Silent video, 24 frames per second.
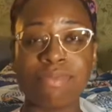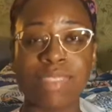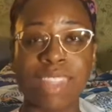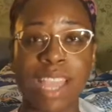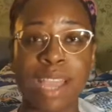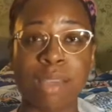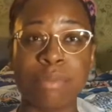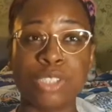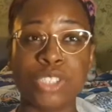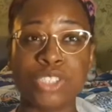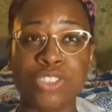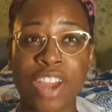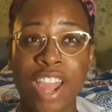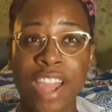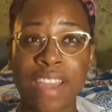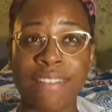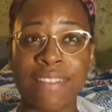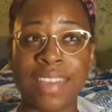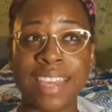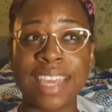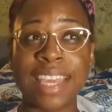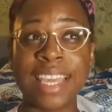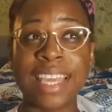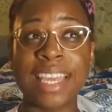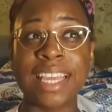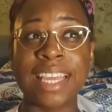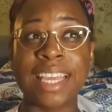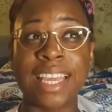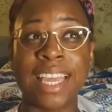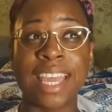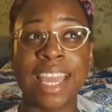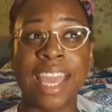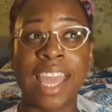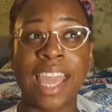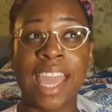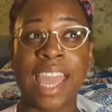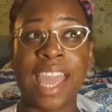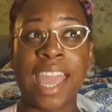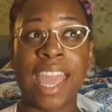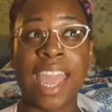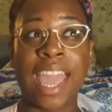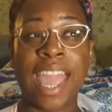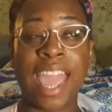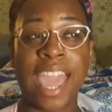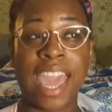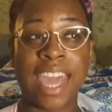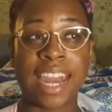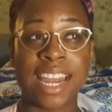I'm driving it,
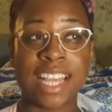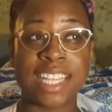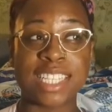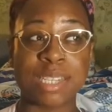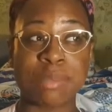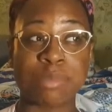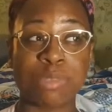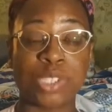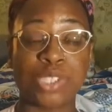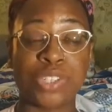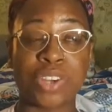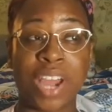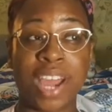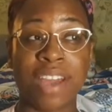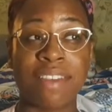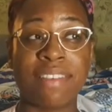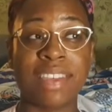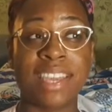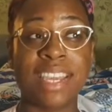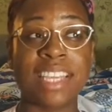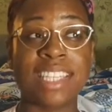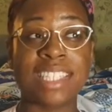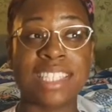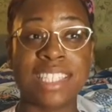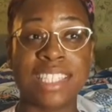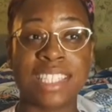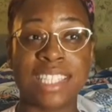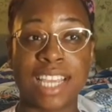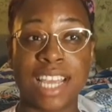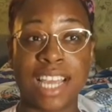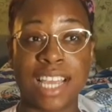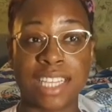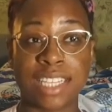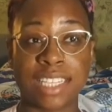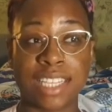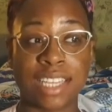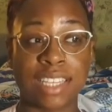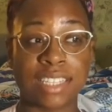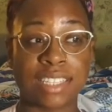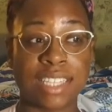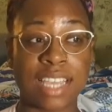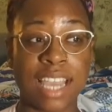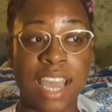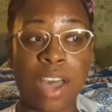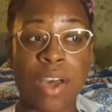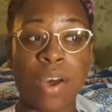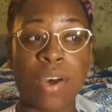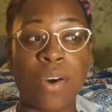and as I'm driving it
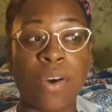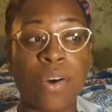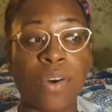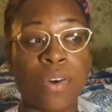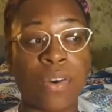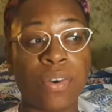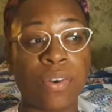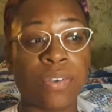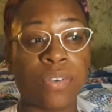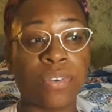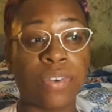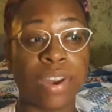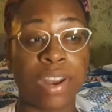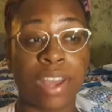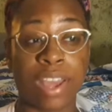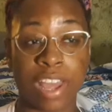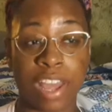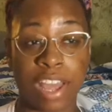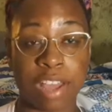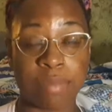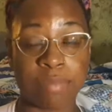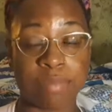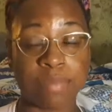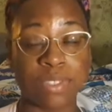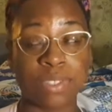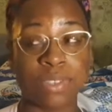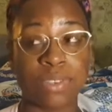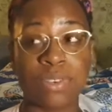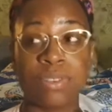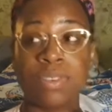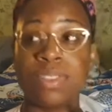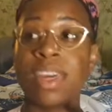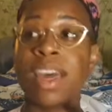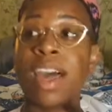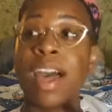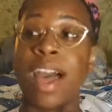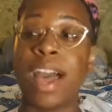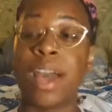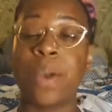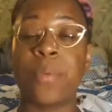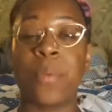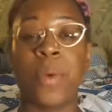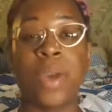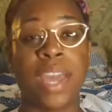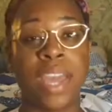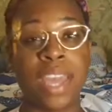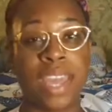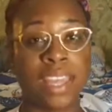down up to the
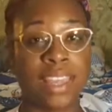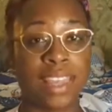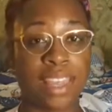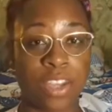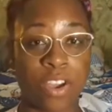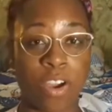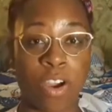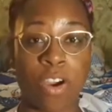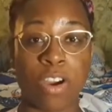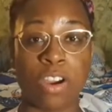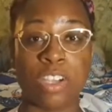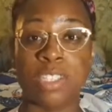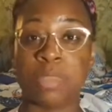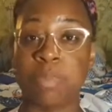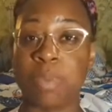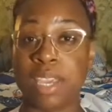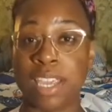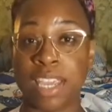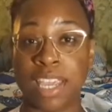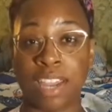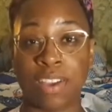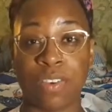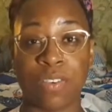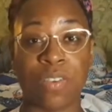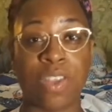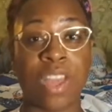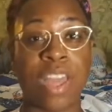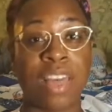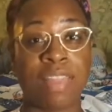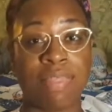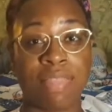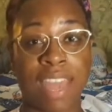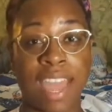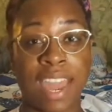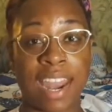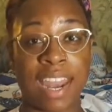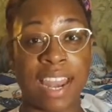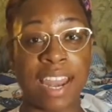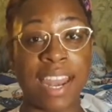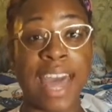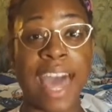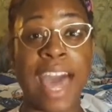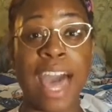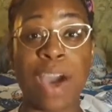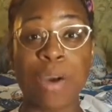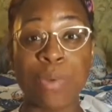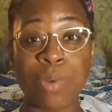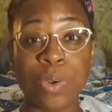highway, the car is making that
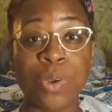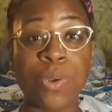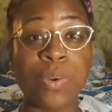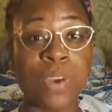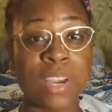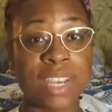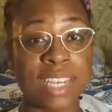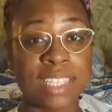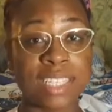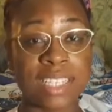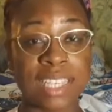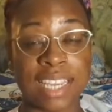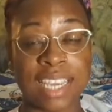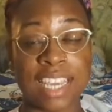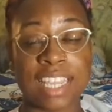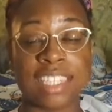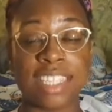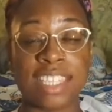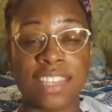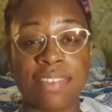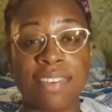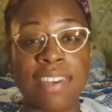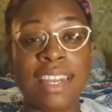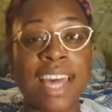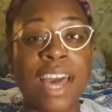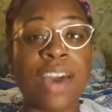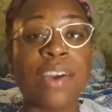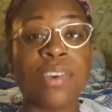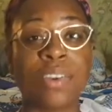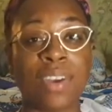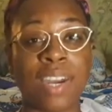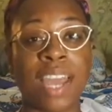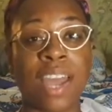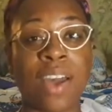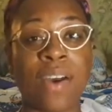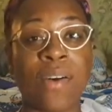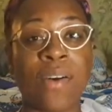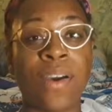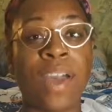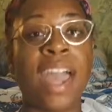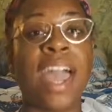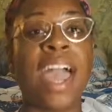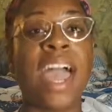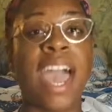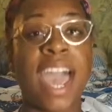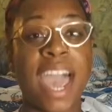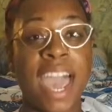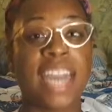loud noise, like it's even louder now,
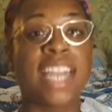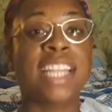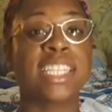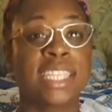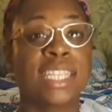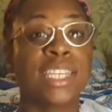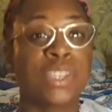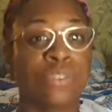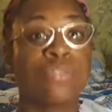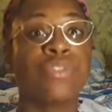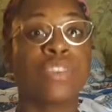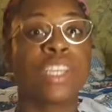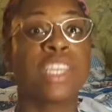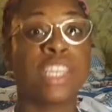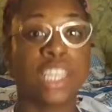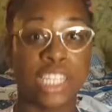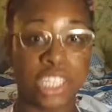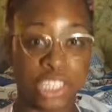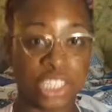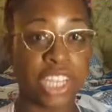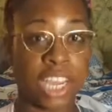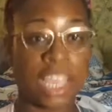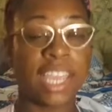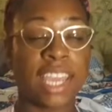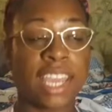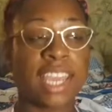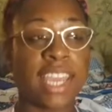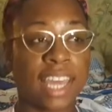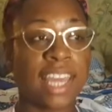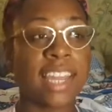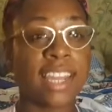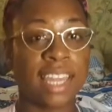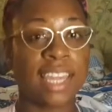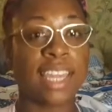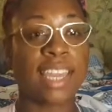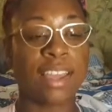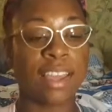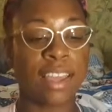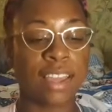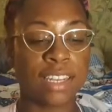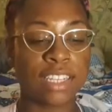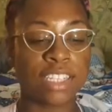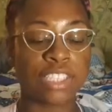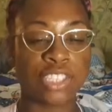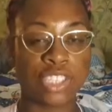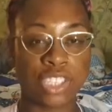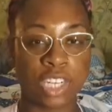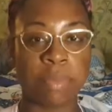and it's like really shaking, like
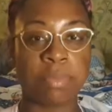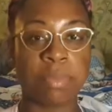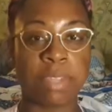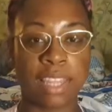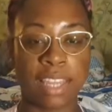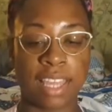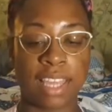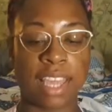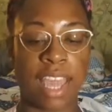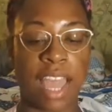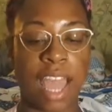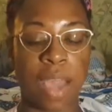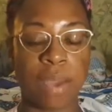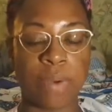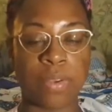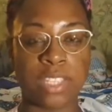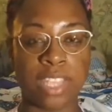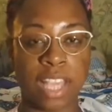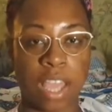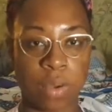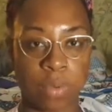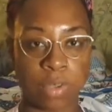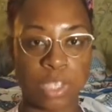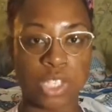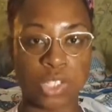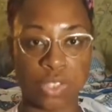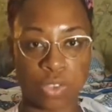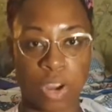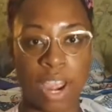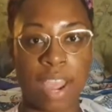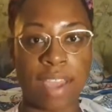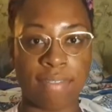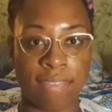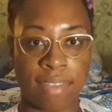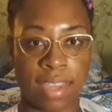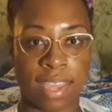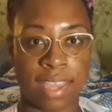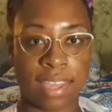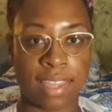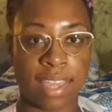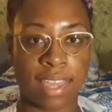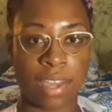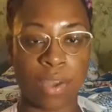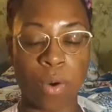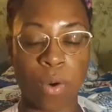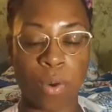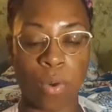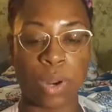legitimately, like I was driving,
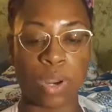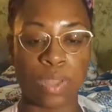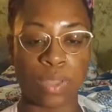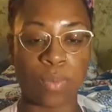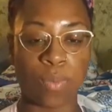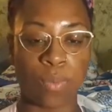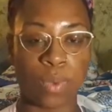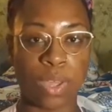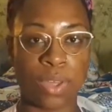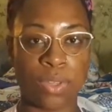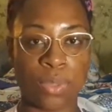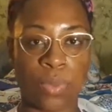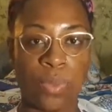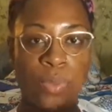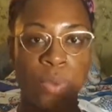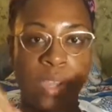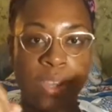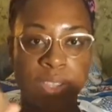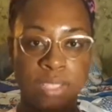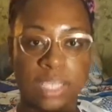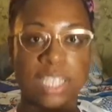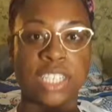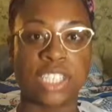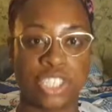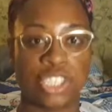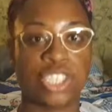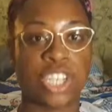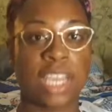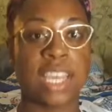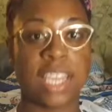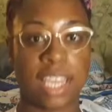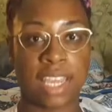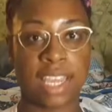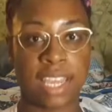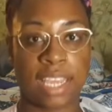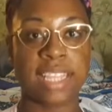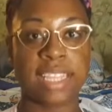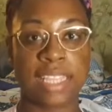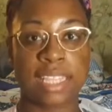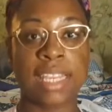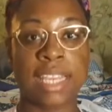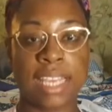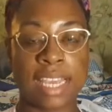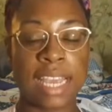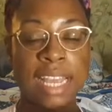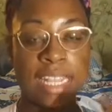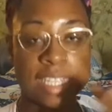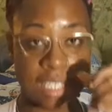like holding the wheel's like shaking
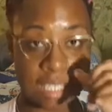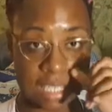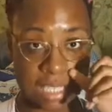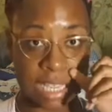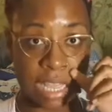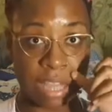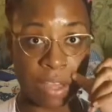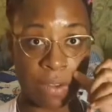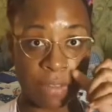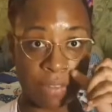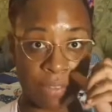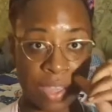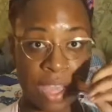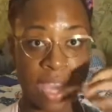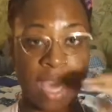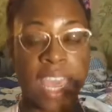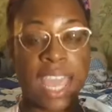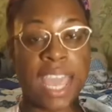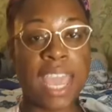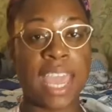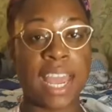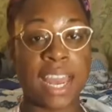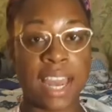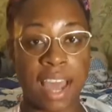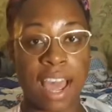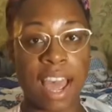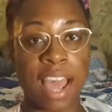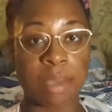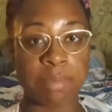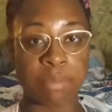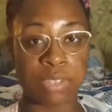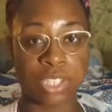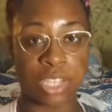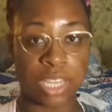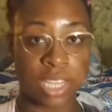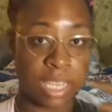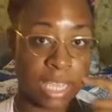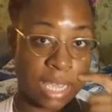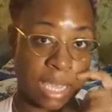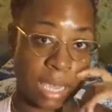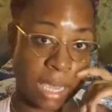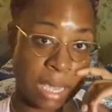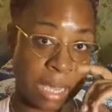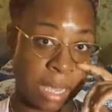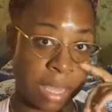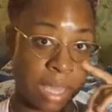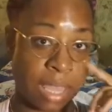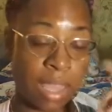itself, and I'm
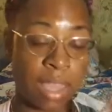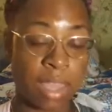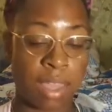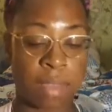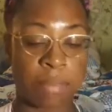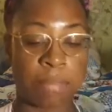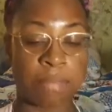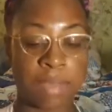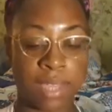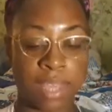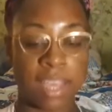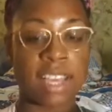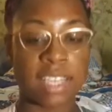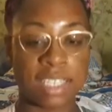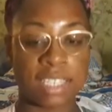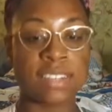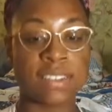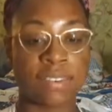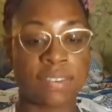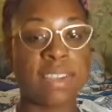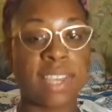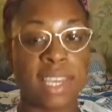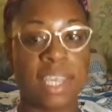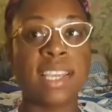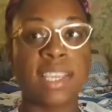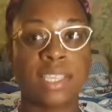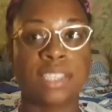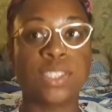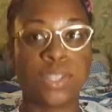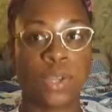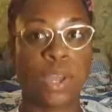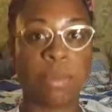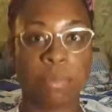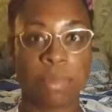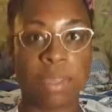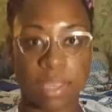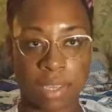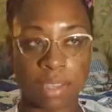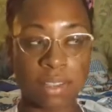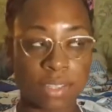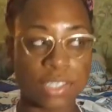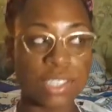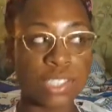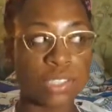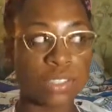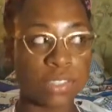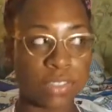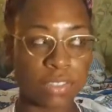shaking because of it. So I'm like,
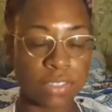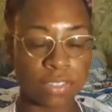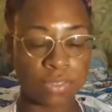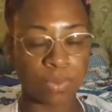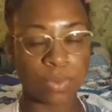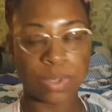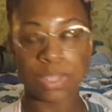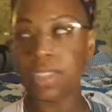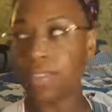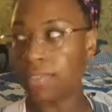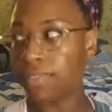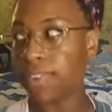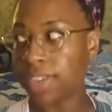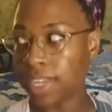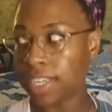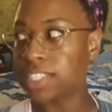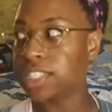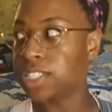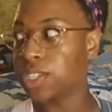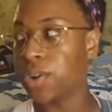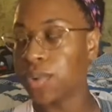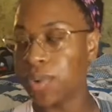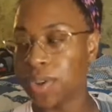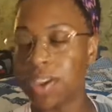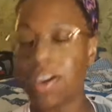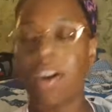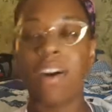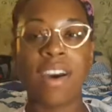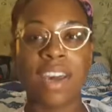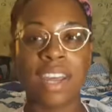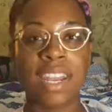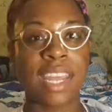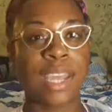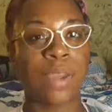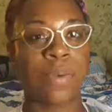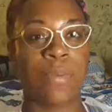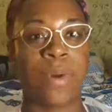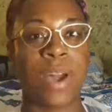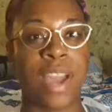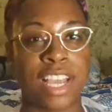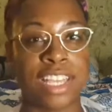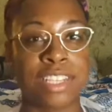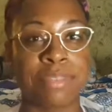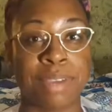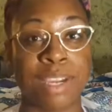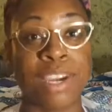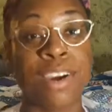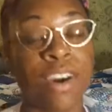what the fuck is going on? Like, why
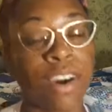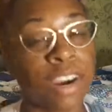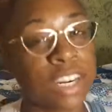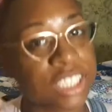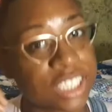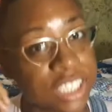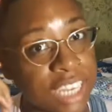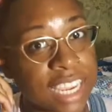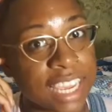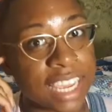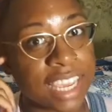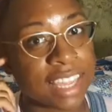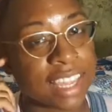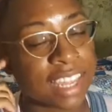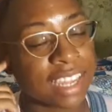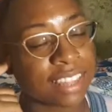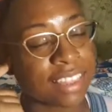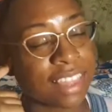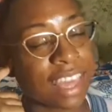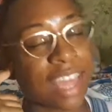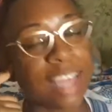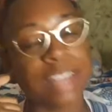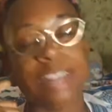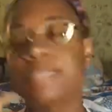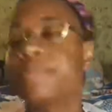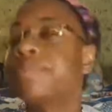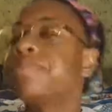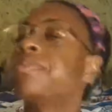is my car shaking like that?